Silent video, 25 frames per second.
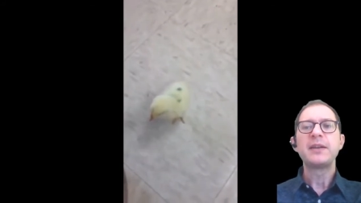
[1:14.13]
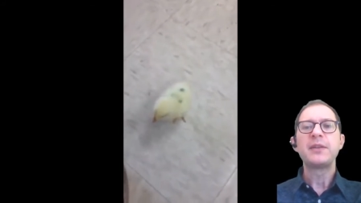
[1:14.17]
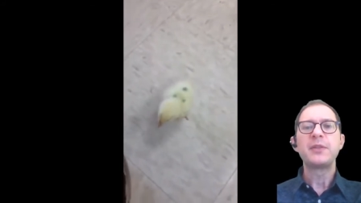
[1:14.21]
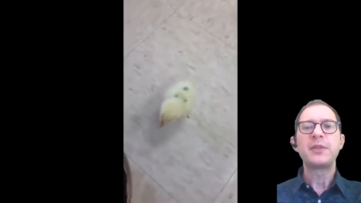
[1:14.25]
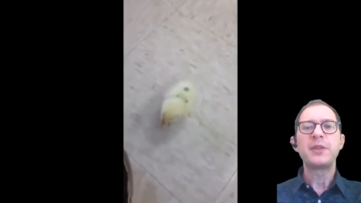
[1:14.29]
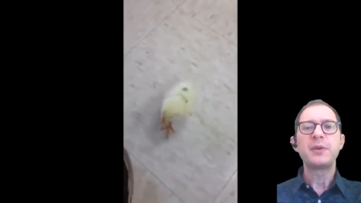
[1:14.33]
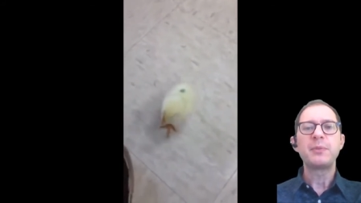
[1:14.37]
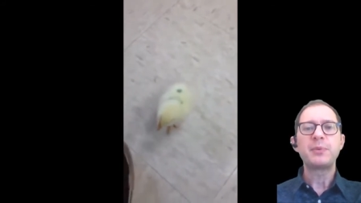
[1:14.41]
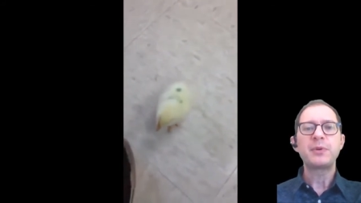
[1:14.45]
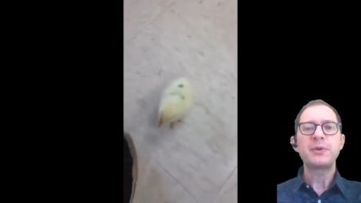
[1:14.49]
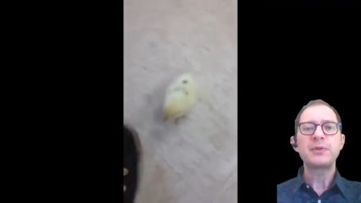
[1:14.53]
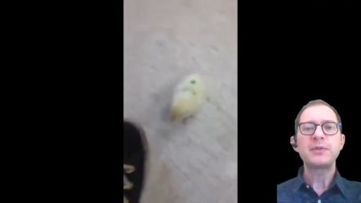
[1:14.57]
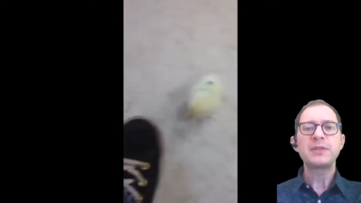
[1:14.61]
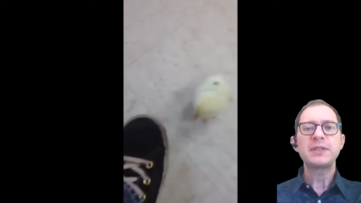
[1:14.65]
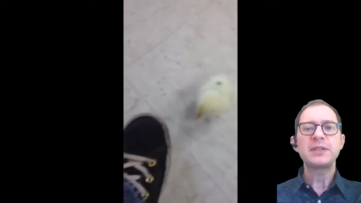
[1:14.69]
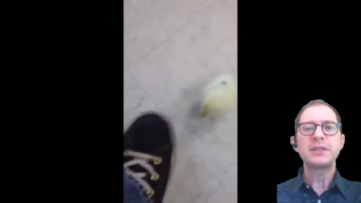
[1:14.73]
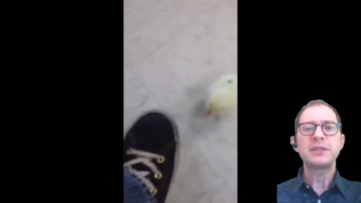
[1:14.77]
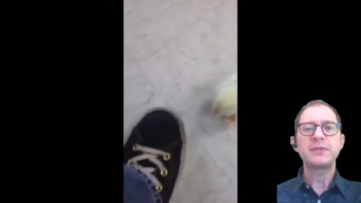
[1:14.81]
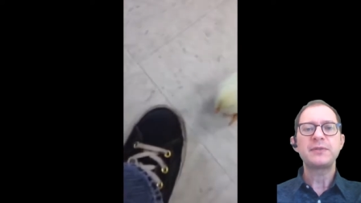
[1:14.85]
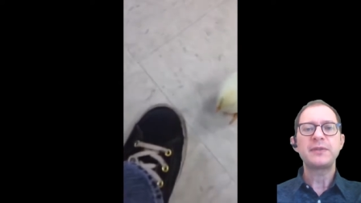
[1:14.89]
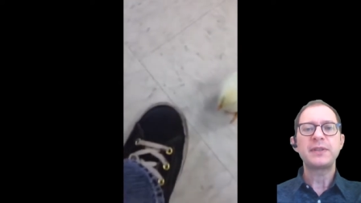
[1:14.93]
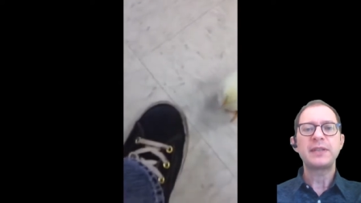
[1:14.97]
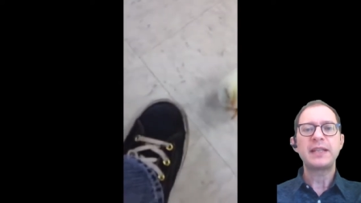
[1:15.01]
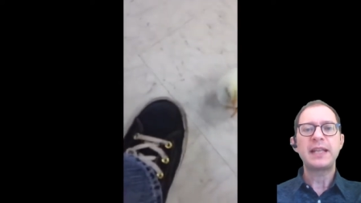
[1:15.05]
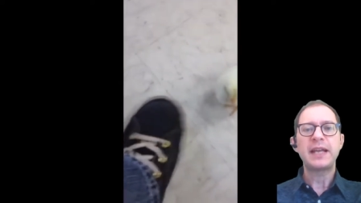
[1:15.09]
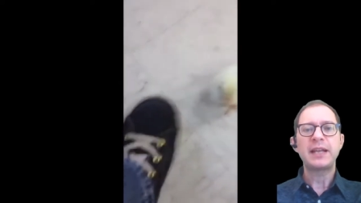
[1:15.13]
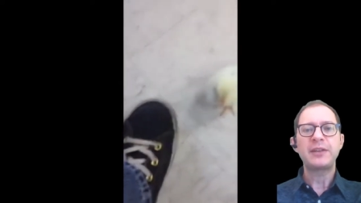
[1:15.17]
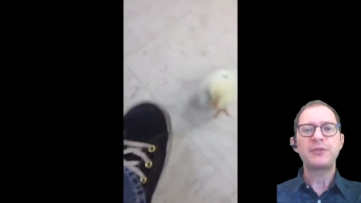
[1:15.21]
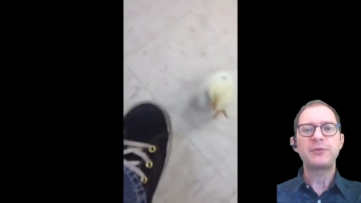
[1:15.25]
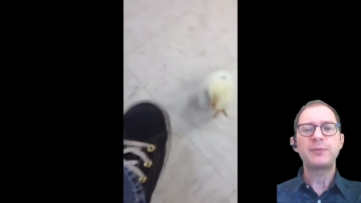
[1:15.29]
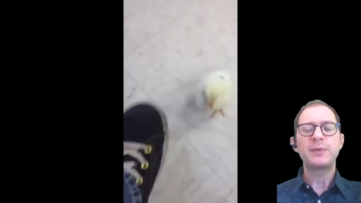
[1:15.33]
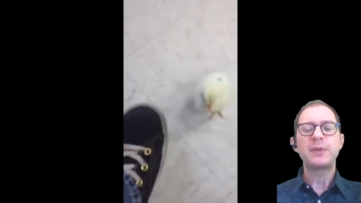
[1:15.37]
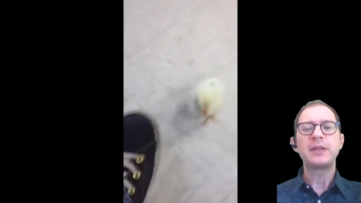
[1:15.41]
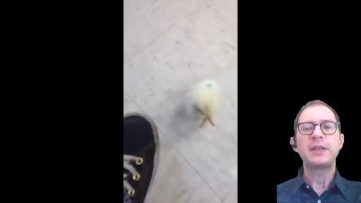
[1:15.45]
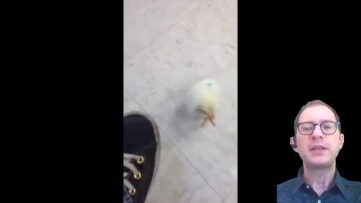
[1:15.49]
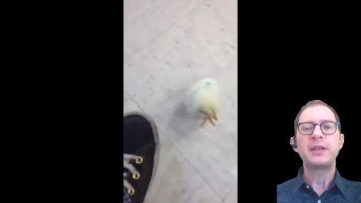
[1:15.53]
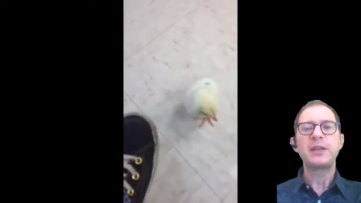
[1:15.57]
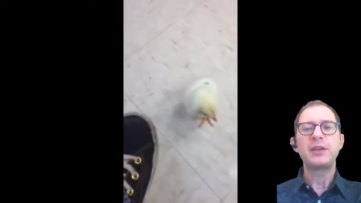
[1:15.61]
The process of
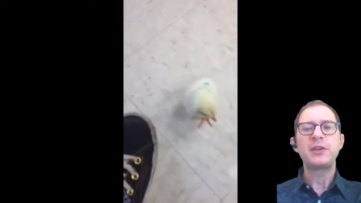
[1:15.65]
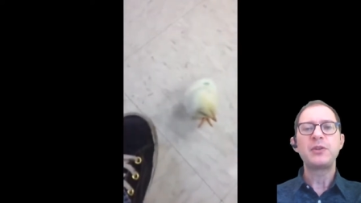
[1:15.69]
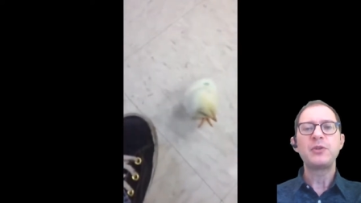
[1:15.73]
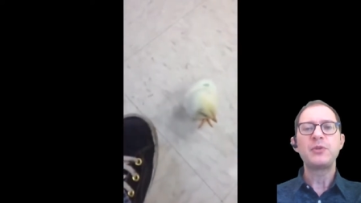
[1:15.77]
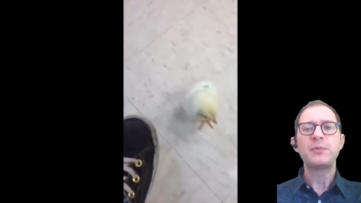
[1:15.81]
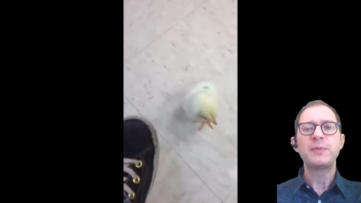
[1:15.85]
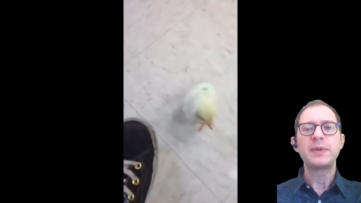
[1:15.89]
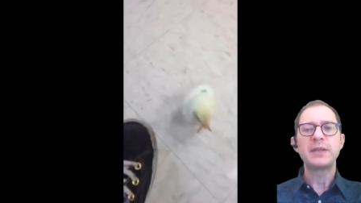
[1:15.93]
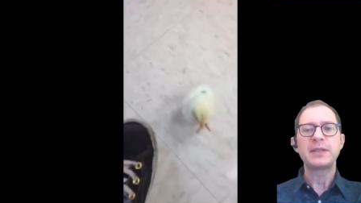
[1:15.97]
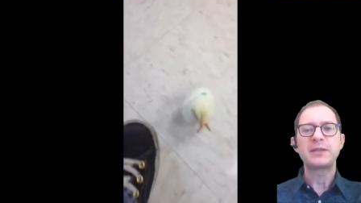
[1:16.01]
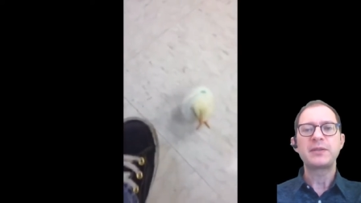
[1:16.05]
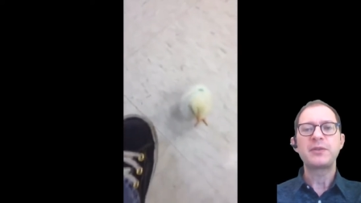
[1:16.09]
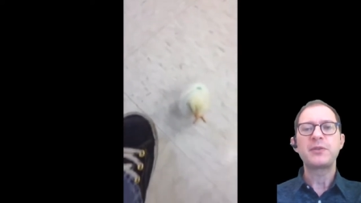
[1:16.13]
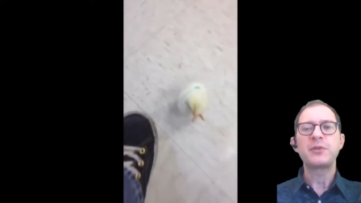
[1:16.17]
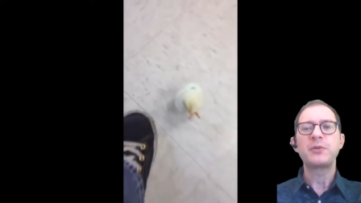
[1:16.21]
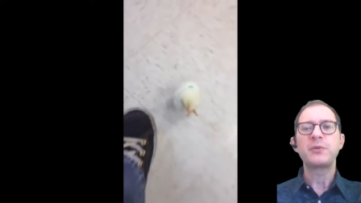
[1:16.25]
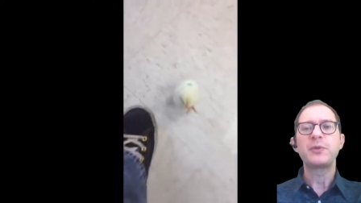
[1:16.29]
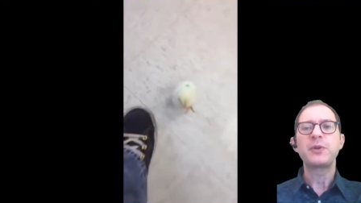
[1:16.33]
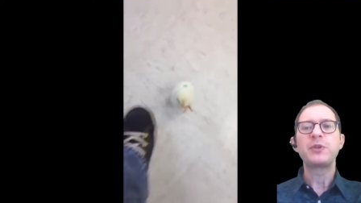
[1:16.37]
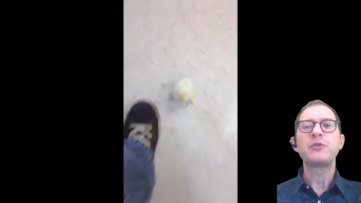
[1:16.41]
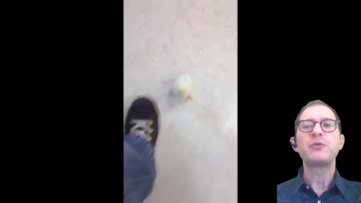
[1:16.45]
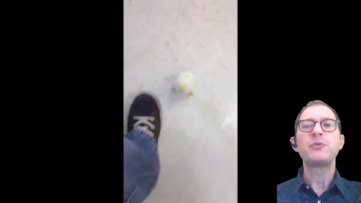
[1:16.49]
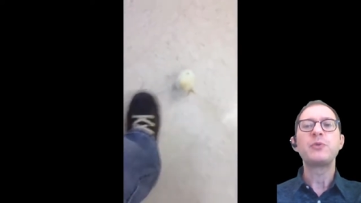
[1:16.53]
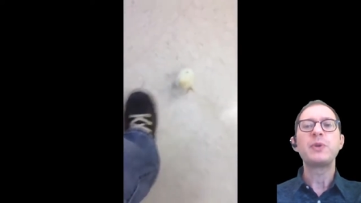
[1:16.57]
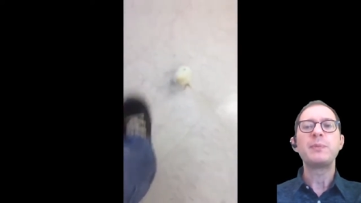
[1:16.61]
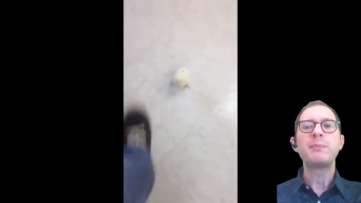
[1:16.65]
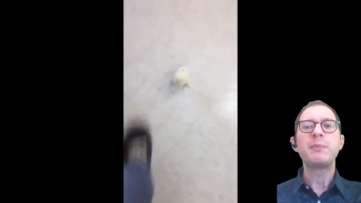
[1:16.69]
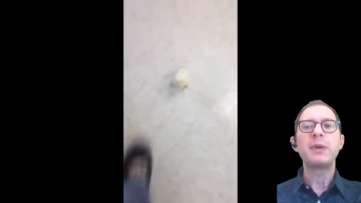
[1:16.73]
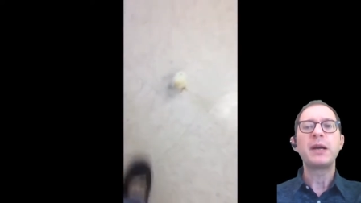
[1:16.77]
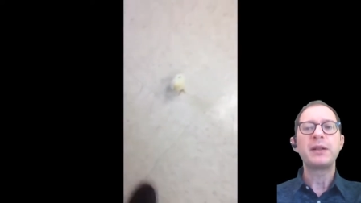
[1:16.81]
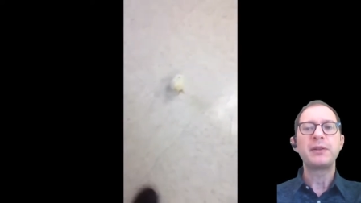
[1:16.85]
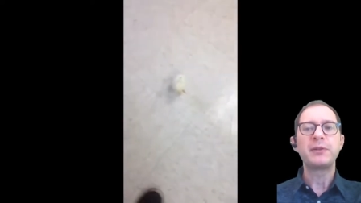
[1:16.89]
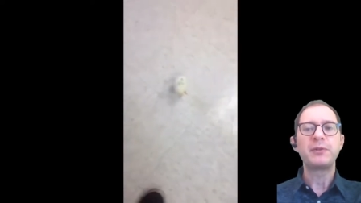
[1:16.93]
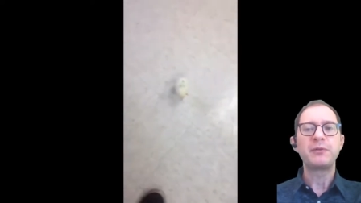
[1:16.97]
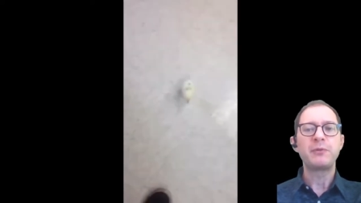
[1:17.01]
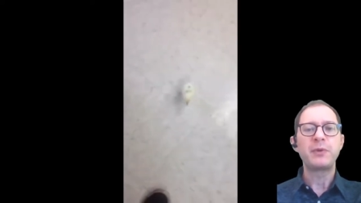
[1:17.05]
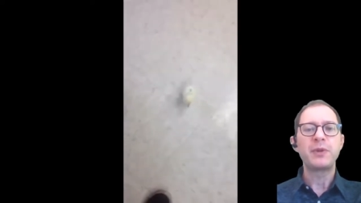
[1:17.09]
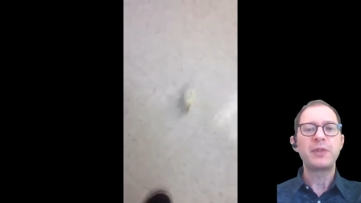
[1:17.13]
attachment in humans through which we
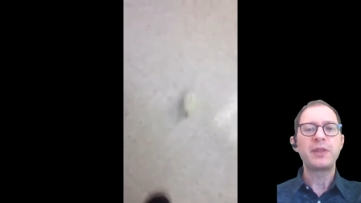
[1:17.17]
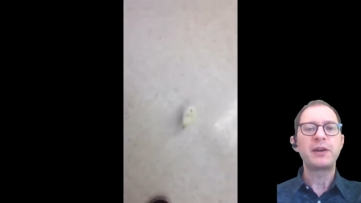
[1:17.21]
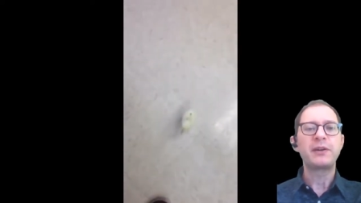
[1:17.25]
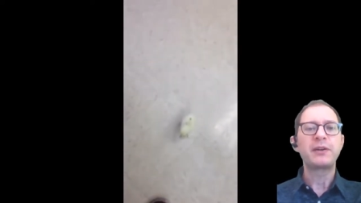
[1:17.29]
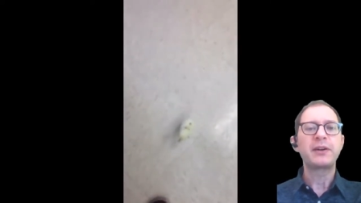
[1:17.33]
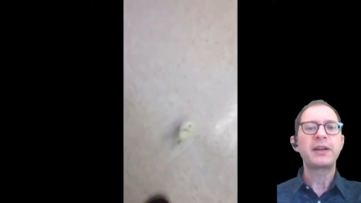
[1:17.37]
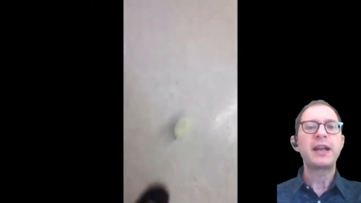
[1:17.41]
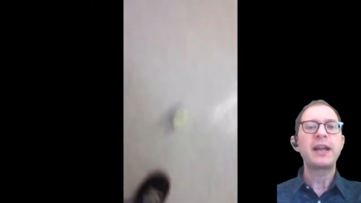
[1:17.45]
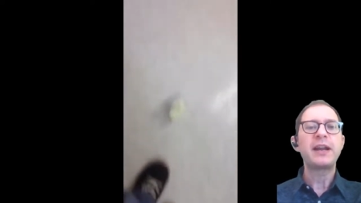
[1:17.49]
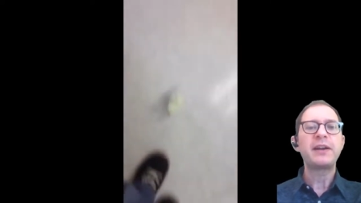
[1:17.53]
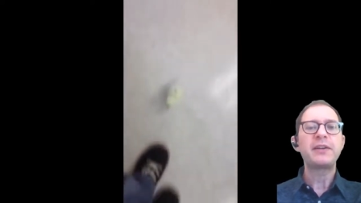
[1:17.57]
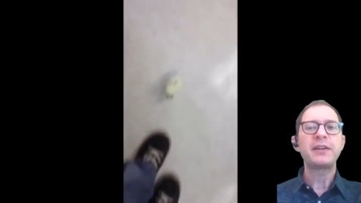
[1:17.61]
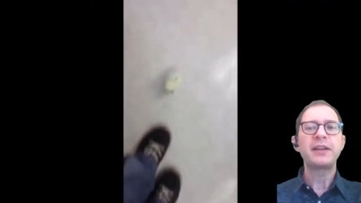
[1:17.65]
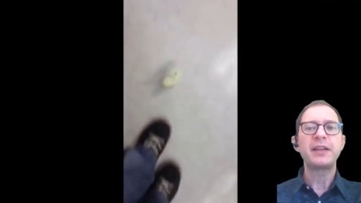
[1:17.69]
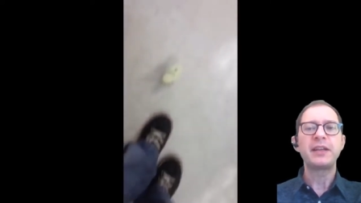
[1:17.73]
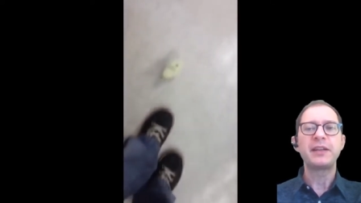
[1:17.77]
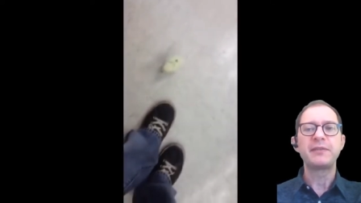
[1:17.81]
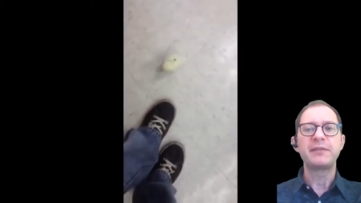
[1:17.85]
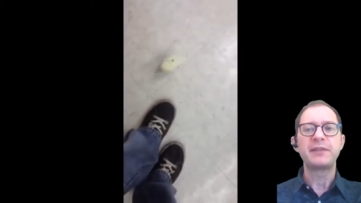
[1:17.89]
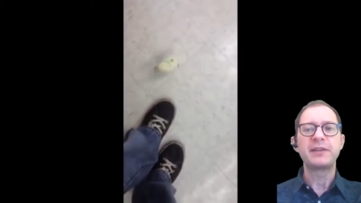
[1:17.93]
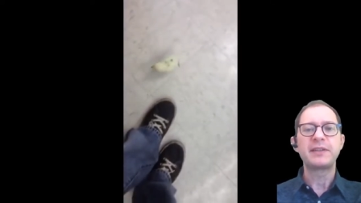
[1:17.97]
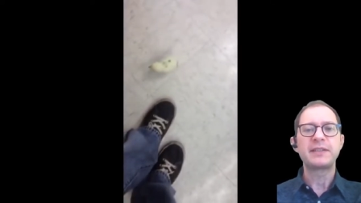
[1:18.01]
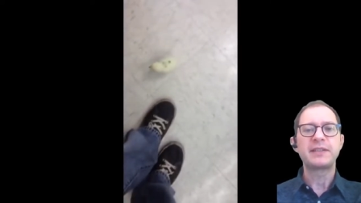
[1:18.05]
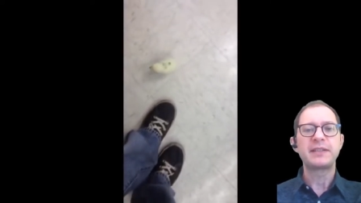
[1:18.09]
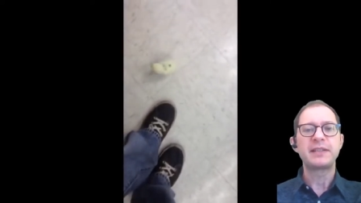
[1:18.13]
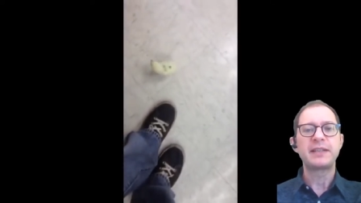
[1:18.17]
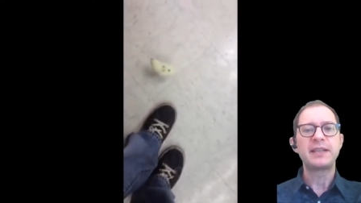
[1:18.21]
bond with our caregivers